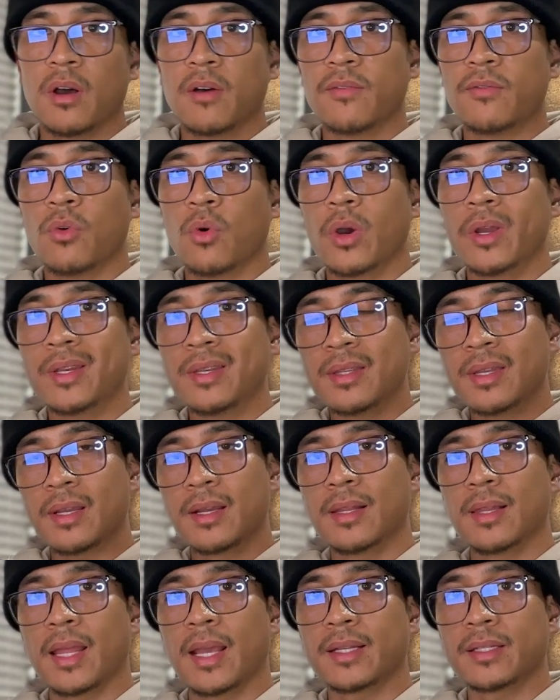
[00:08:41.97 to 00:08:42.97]
avoid
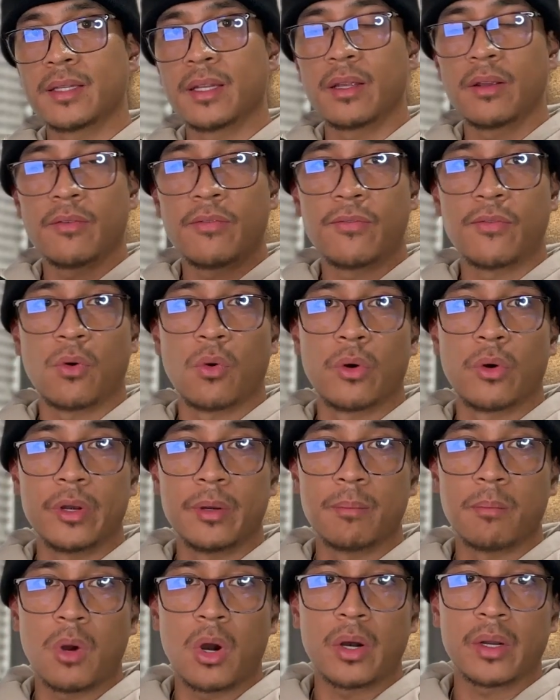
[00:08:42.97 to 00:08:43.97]
neglecting
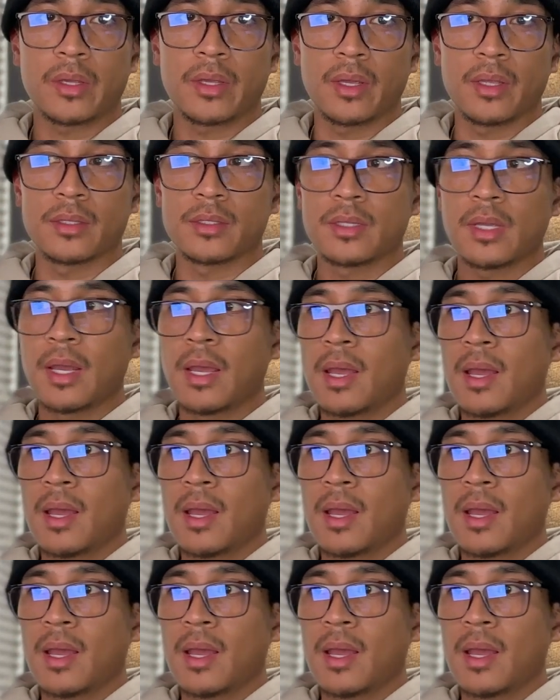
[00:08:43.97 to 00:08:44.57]
foreign markets.